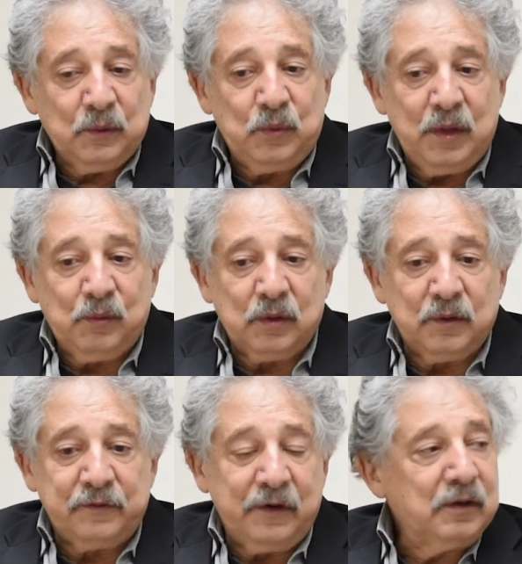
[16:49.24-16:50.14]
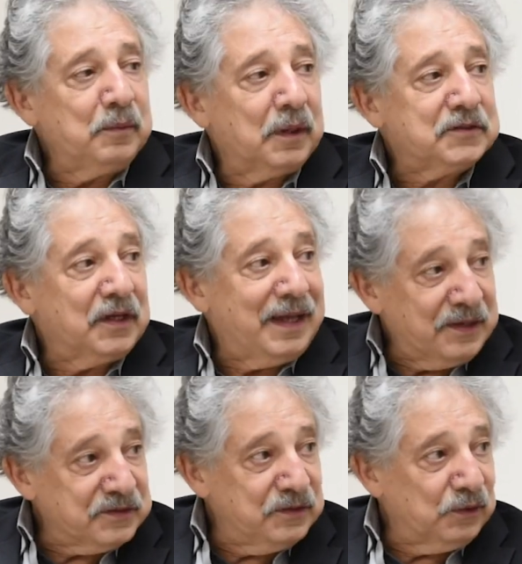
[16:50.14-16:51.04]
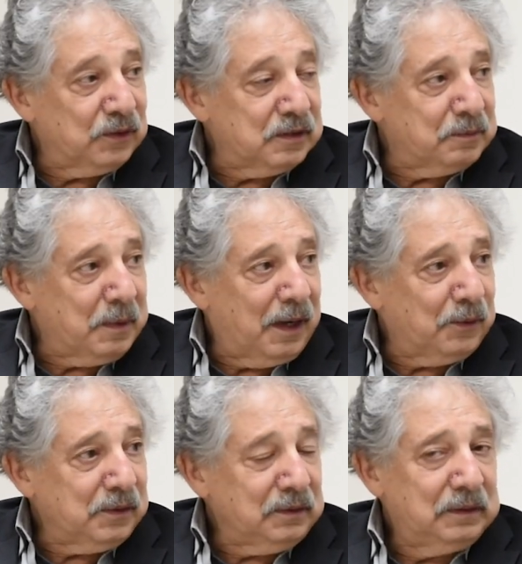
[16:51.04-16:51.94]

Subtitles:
We were very much against nuclear power.